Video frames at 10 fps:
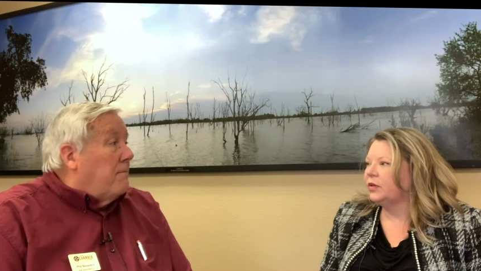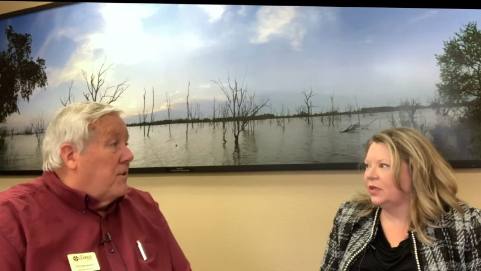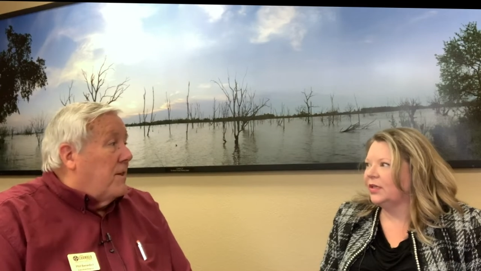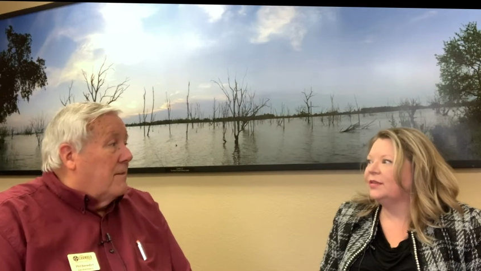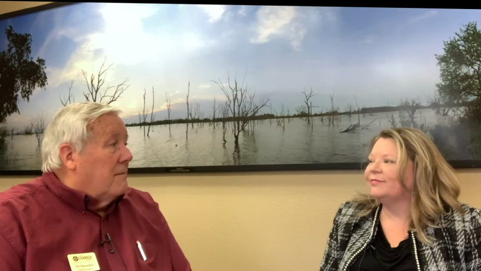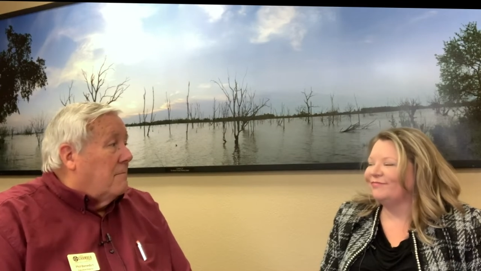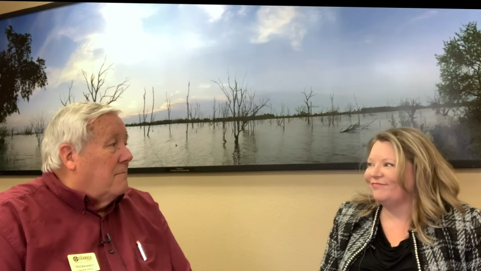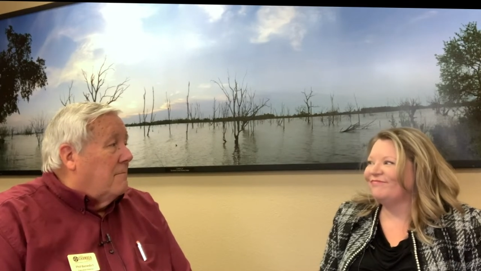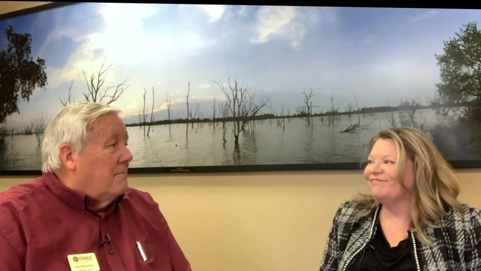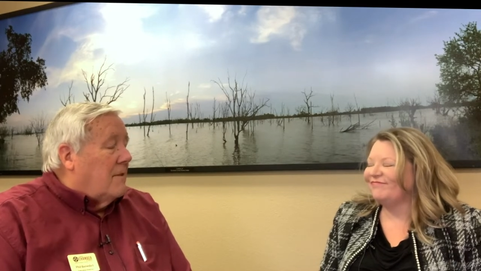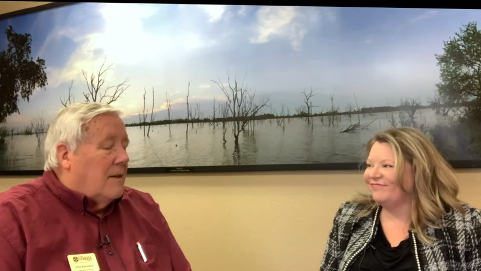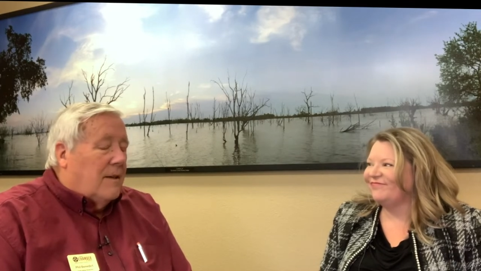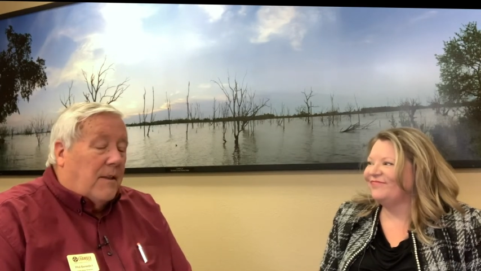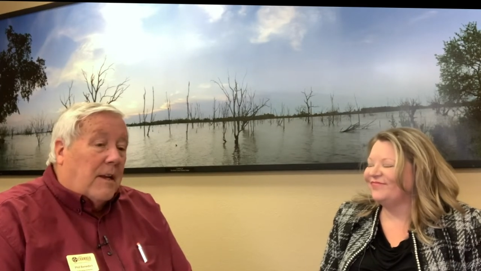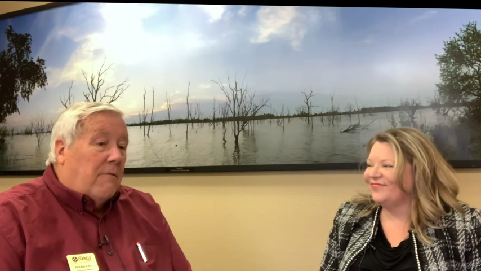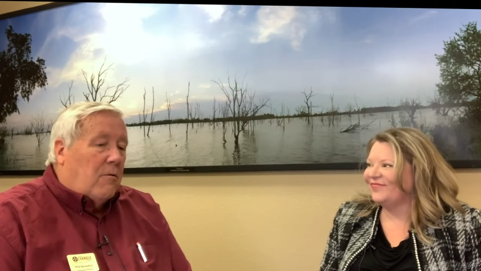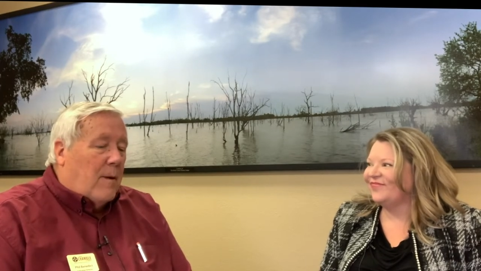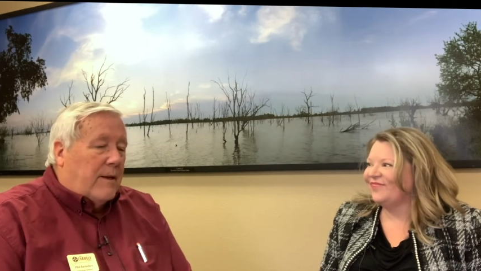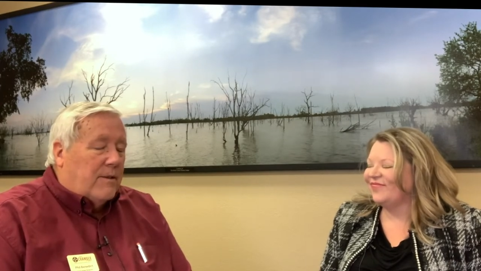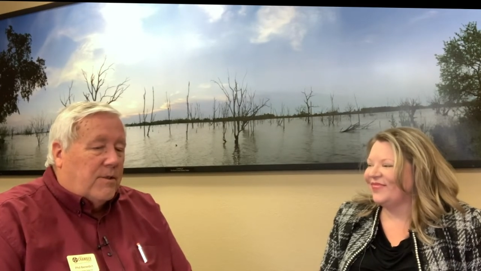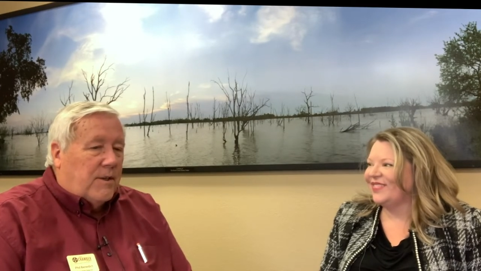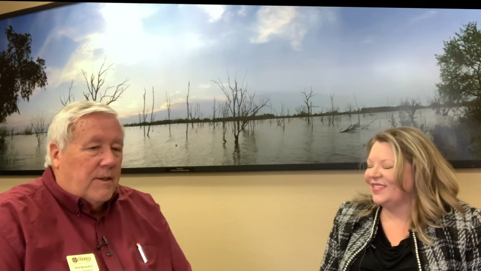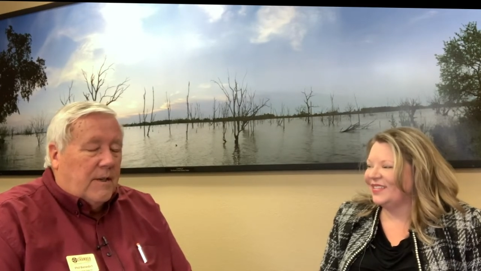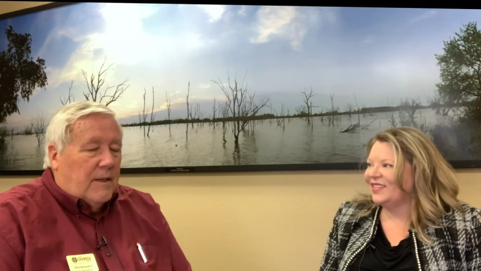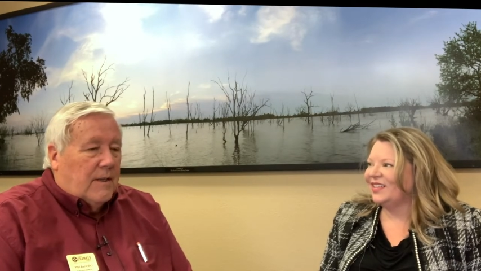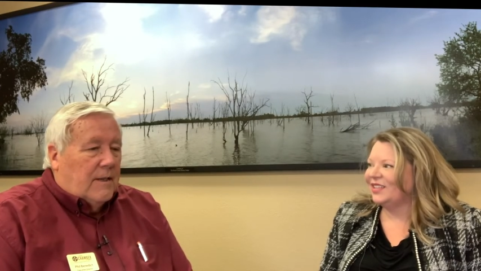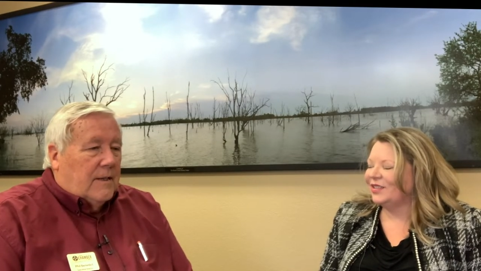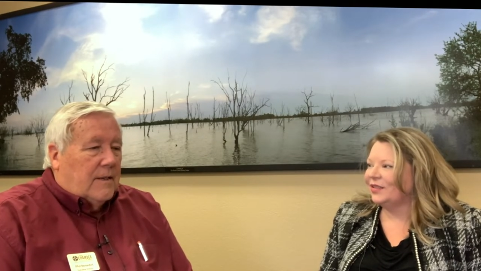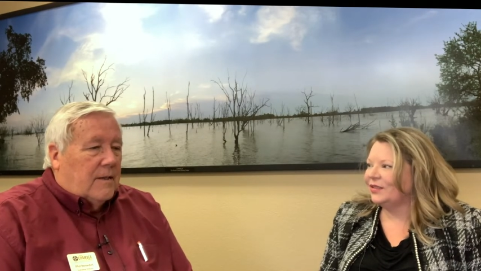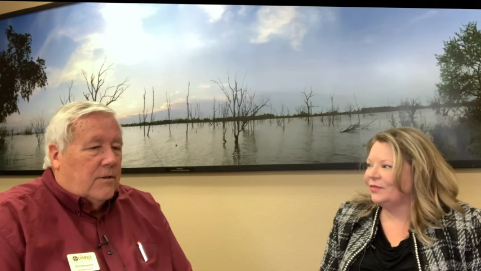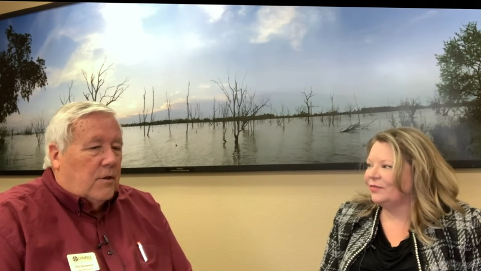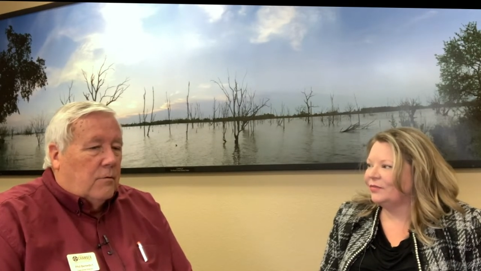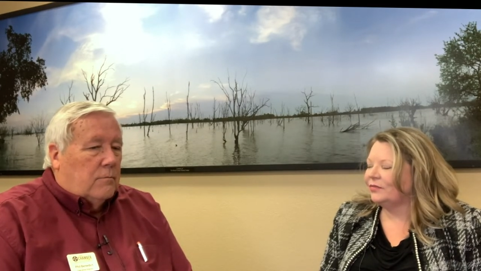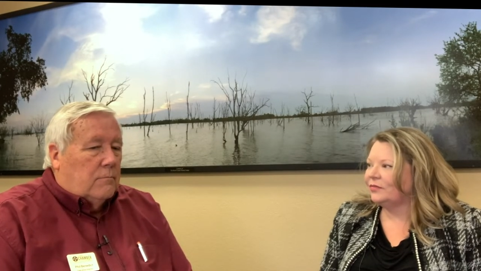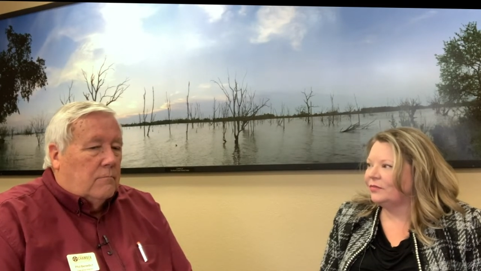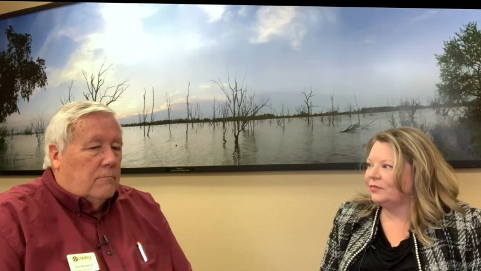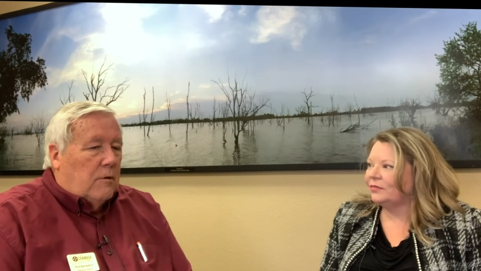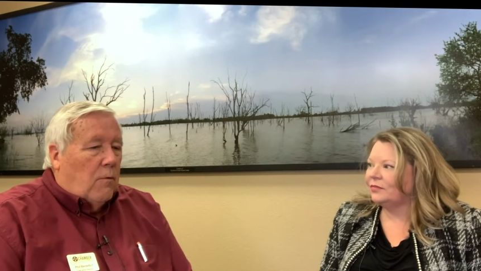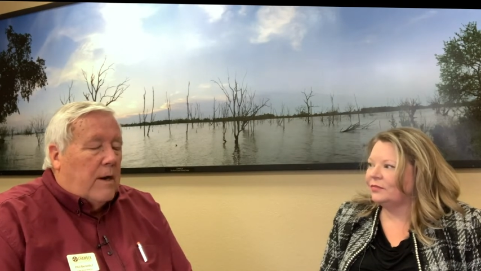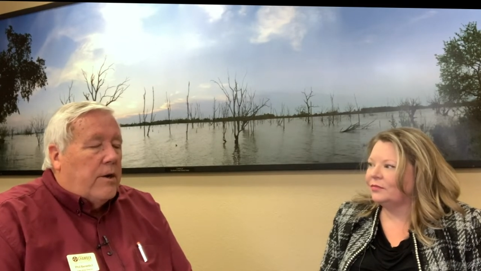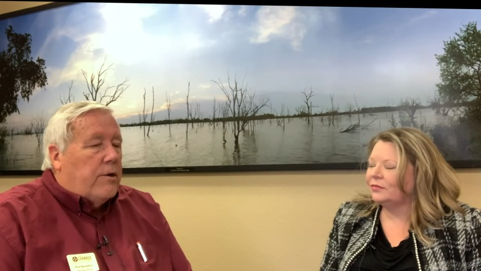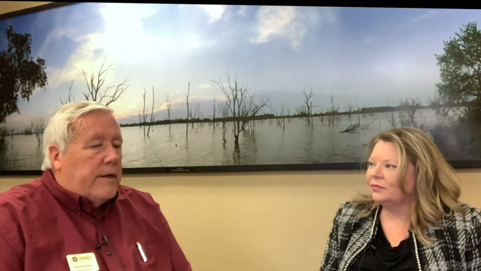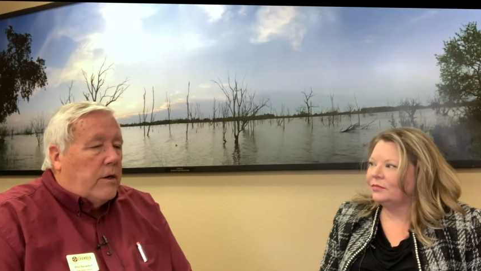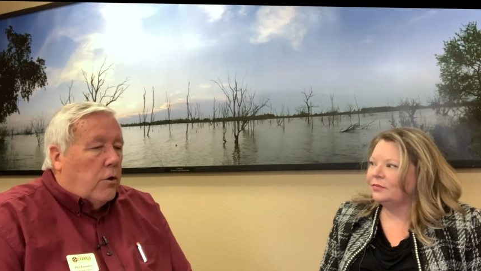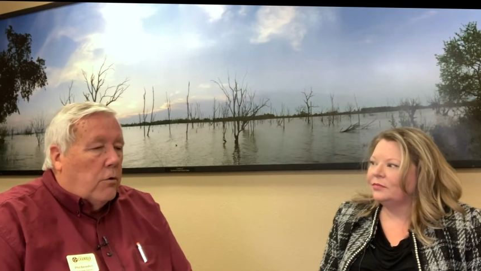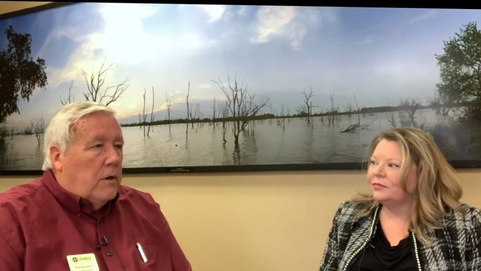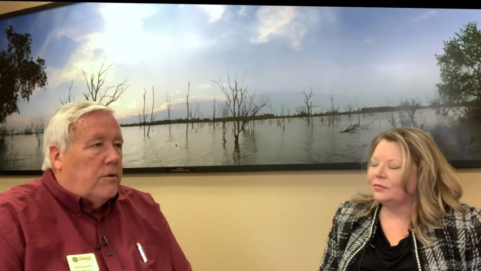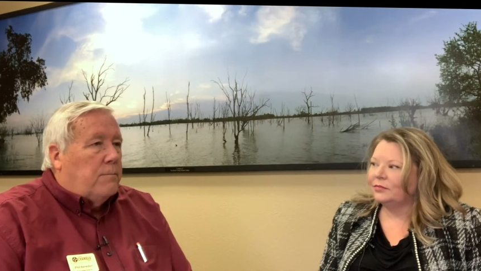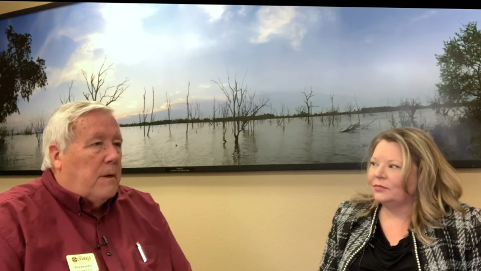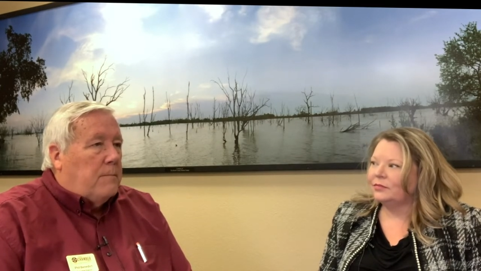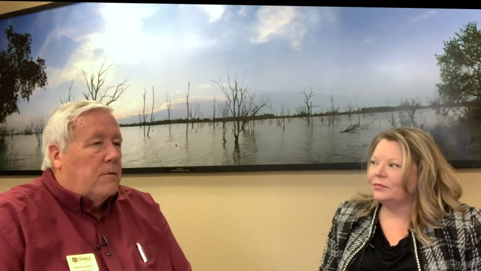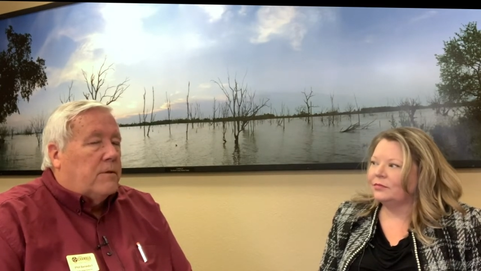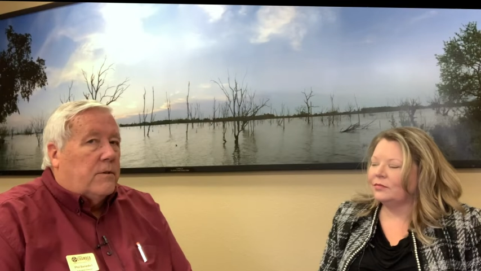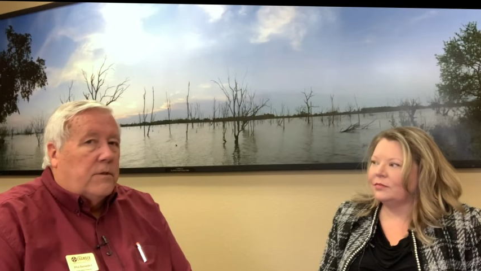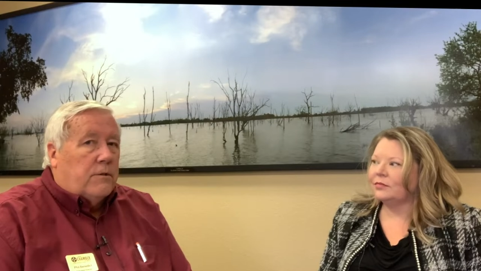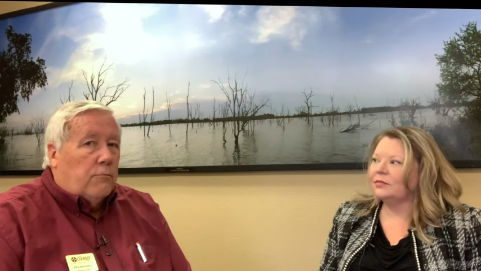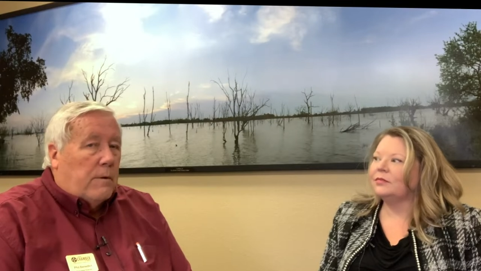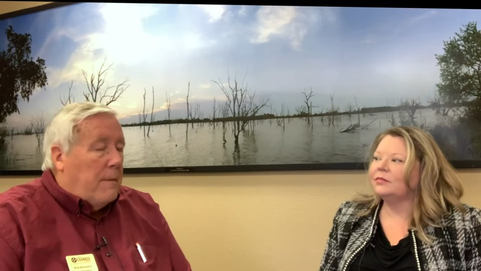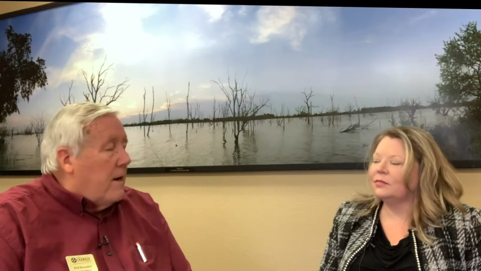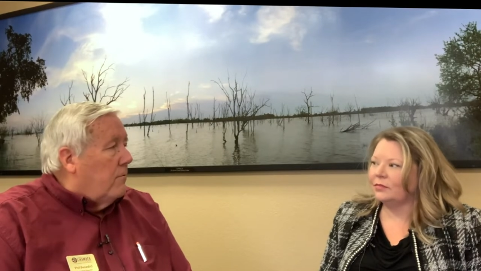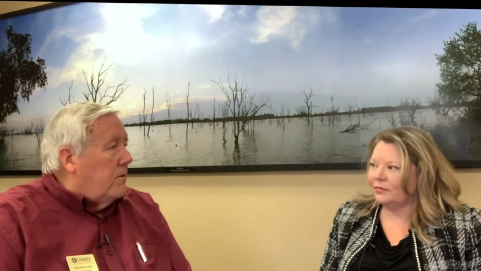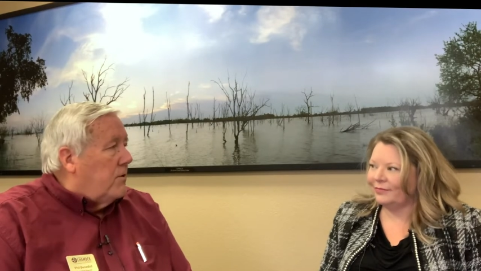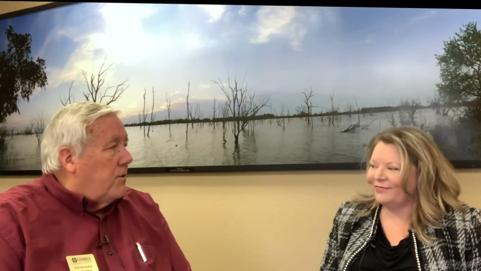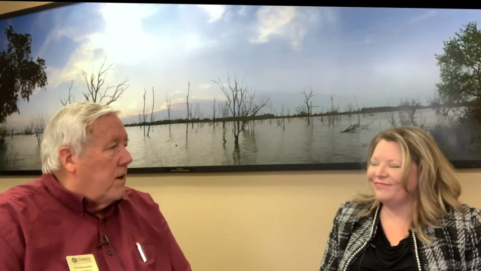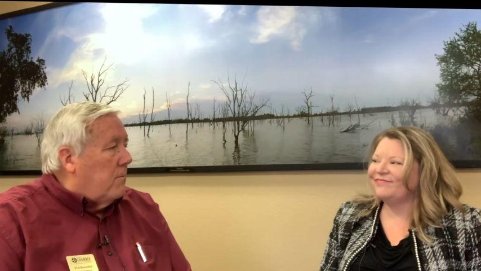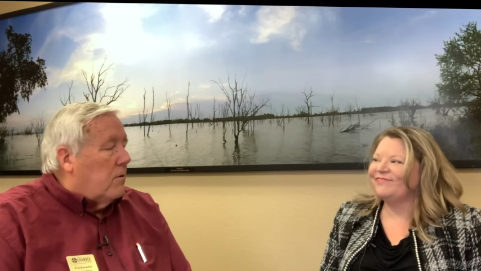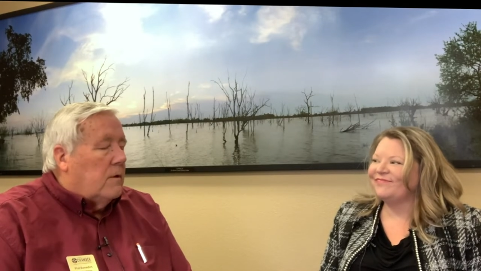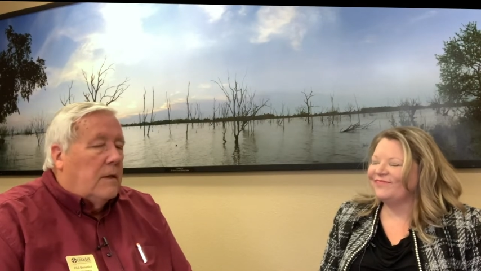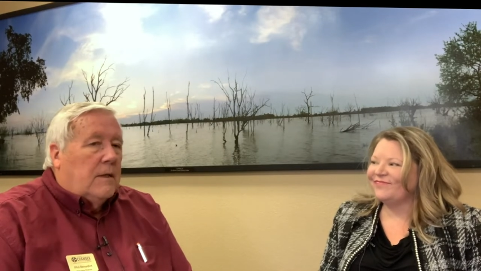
Speaker 1: seen. I think everybody has seen. So we wanted to encourage people to remain with the chamber,